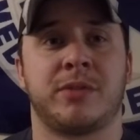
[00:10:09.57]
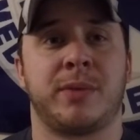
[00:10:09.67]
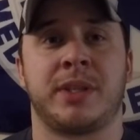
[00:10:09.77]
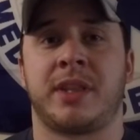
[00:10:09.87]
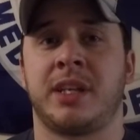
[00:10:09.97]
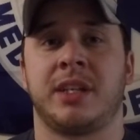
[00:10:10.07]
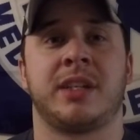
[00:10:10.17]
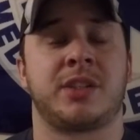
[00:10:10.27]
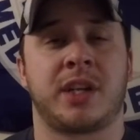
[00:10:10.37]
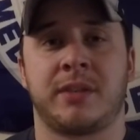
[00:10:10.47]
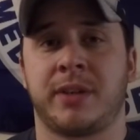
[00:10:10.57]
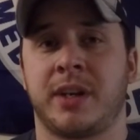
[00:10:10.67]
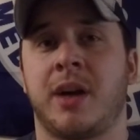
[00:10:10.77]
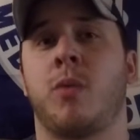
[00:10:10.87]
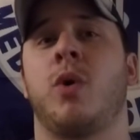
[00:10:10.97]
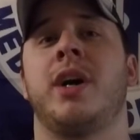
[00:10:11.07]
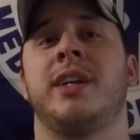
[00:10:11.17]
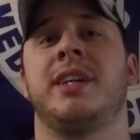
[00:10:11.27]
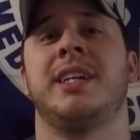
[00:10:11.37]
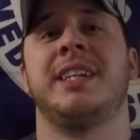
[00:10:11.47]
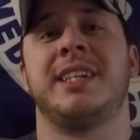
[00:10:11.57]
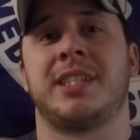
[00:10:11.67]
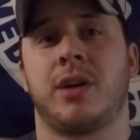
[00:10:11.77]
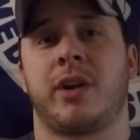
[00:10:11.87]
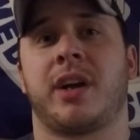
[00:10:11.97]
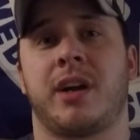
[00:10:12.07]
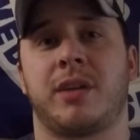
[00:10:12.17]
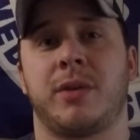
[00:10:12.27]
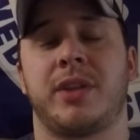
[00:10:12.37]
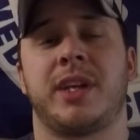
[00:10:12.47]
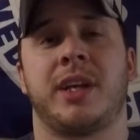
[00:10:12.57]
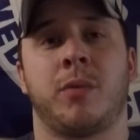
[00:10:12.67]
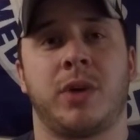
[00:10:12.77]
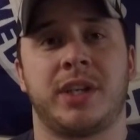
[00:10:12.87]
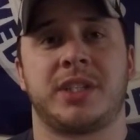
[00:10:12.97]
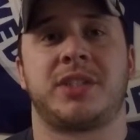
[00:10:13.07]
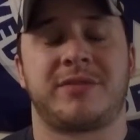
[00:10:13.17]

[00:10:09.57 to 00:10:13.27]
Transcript: have been thinking and trying to figure out what is going on with it and what is